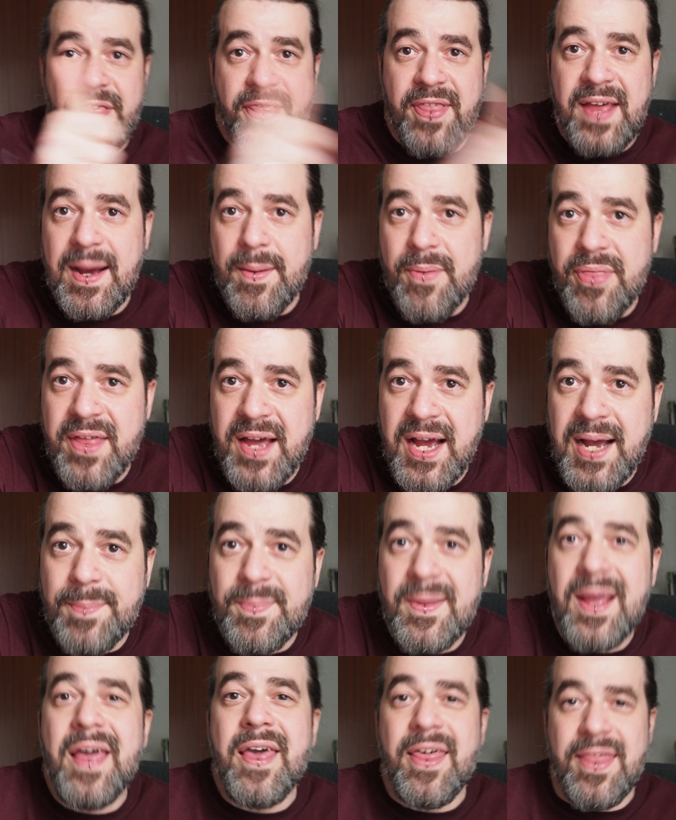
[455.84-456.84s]
thumbs
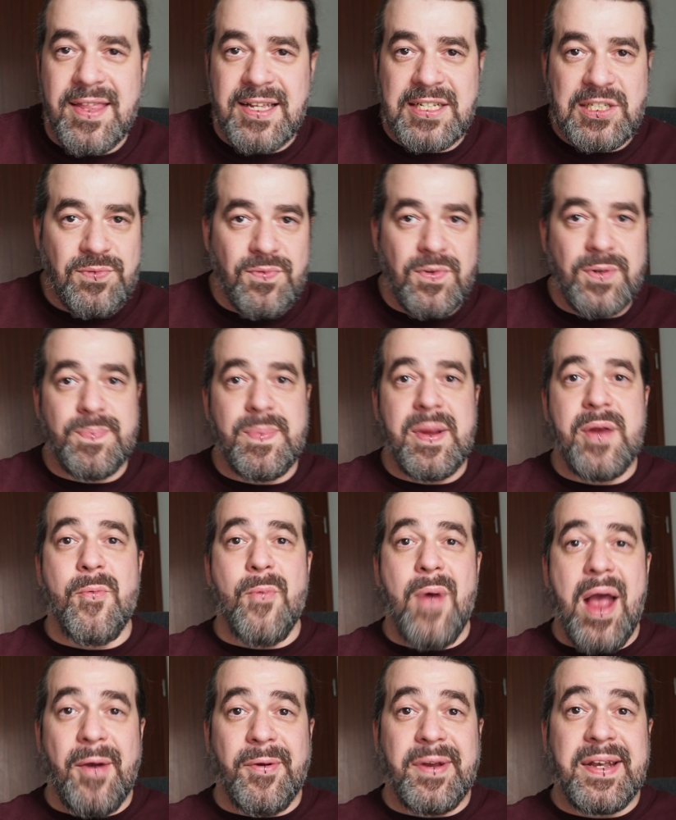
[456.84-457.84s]
up. This would be
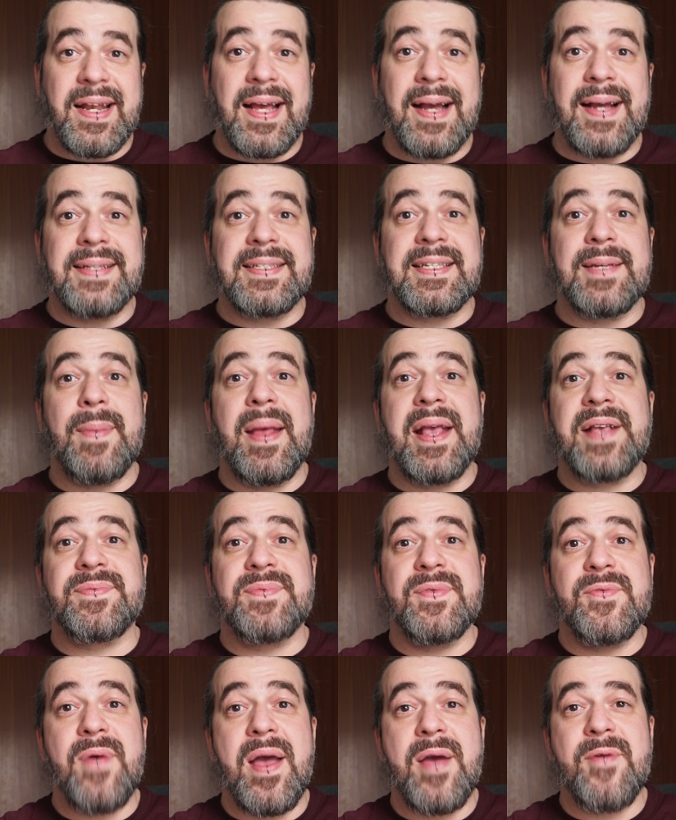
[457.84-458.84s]
very nice and makes
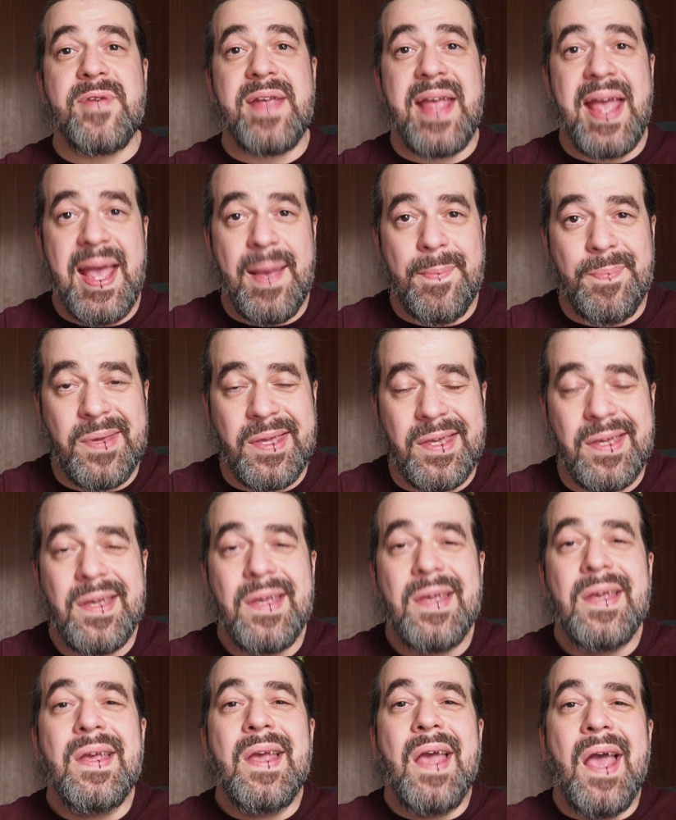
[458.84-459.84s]
me very happy.
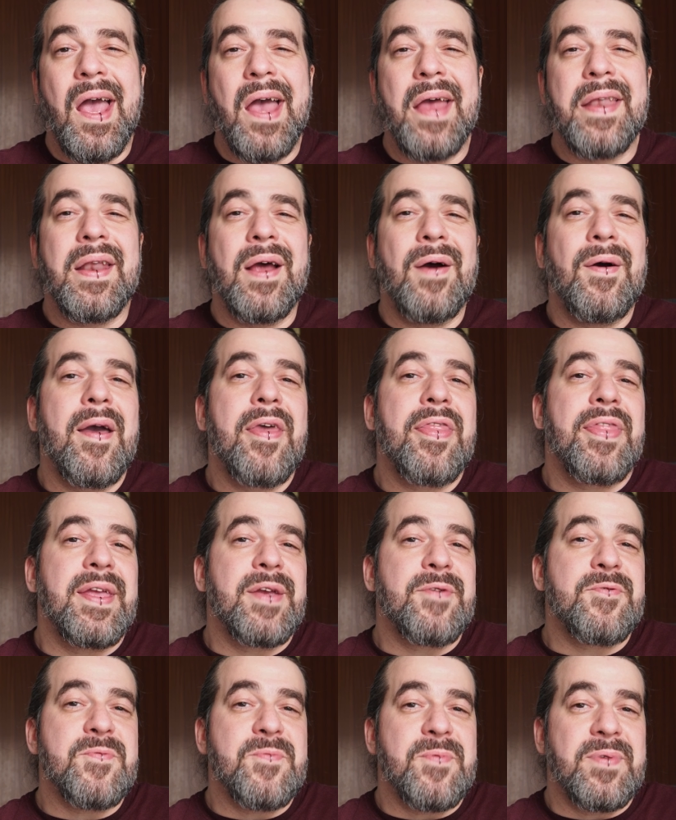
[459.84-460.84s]
And now I
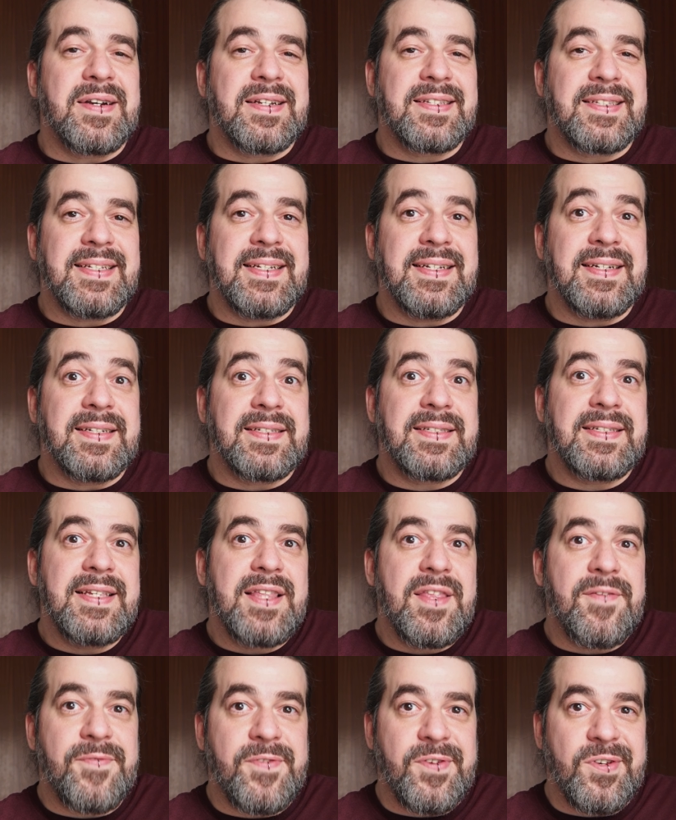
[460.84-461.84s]
think we will see us in
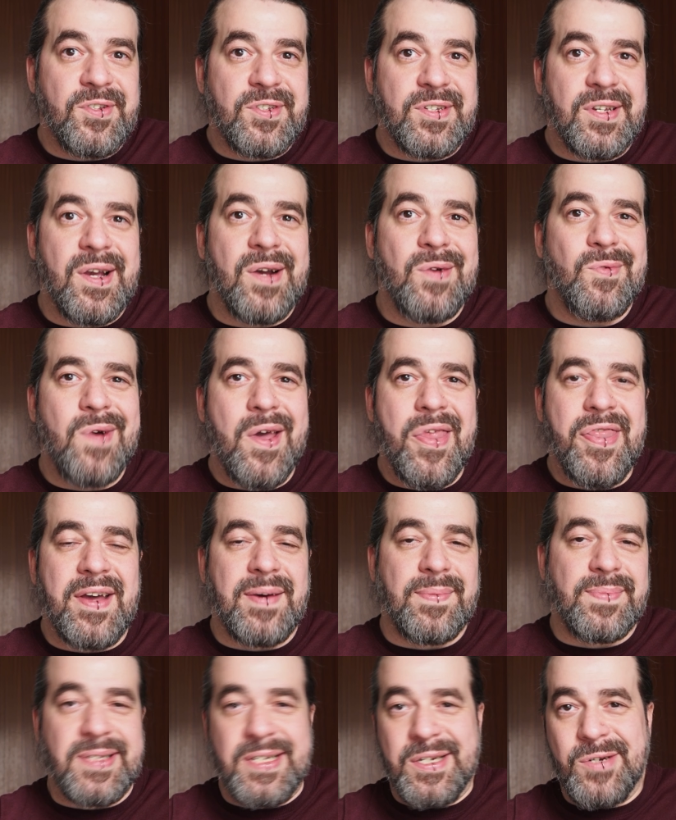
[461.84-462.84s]
the future with
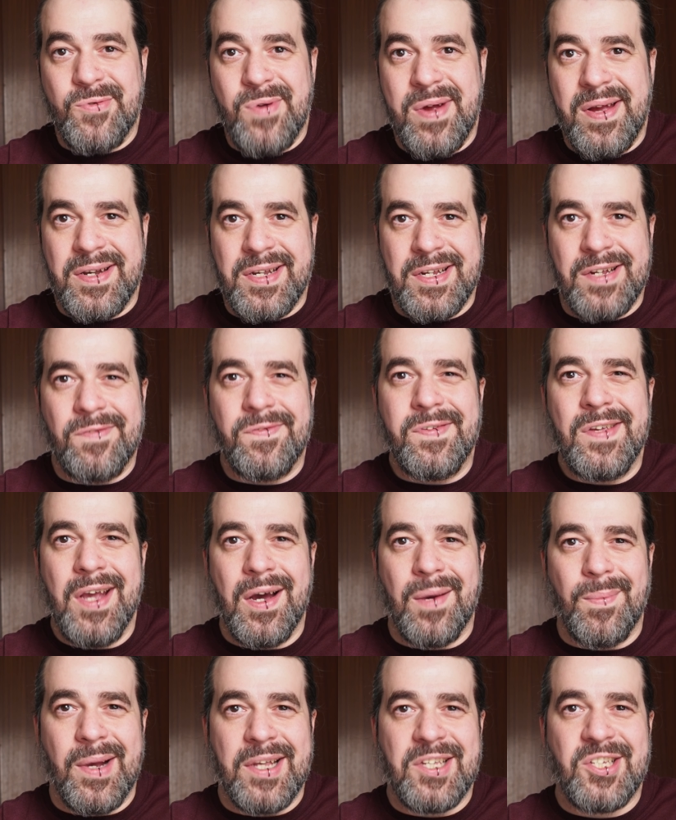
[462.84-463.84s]
something creative here
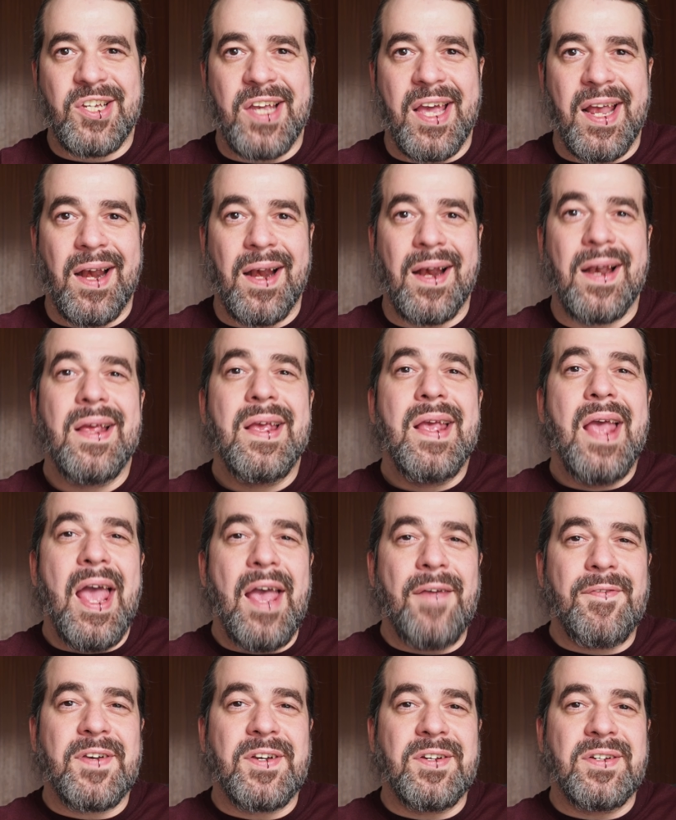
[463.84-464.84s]
on my channel.
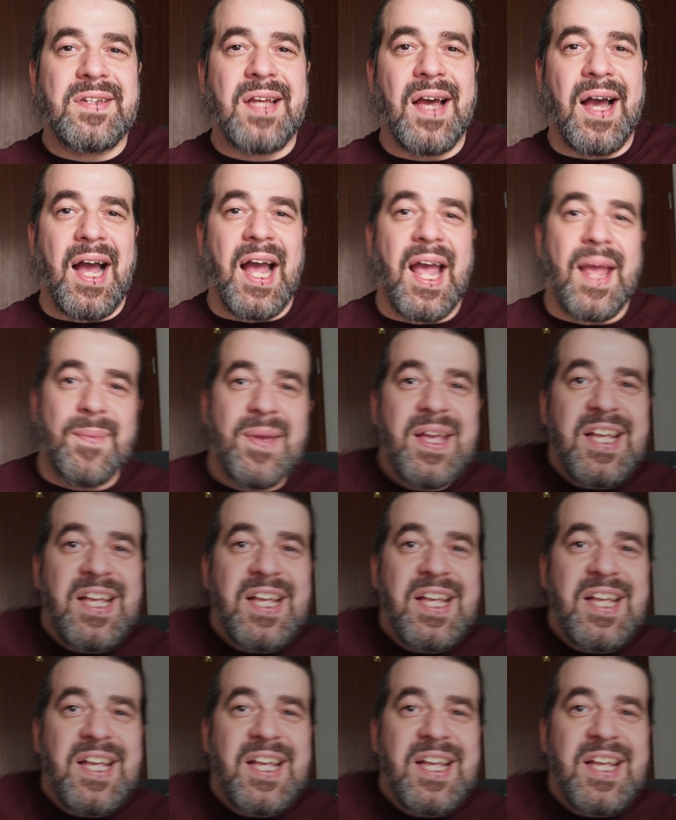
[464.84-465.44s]
Have a good time.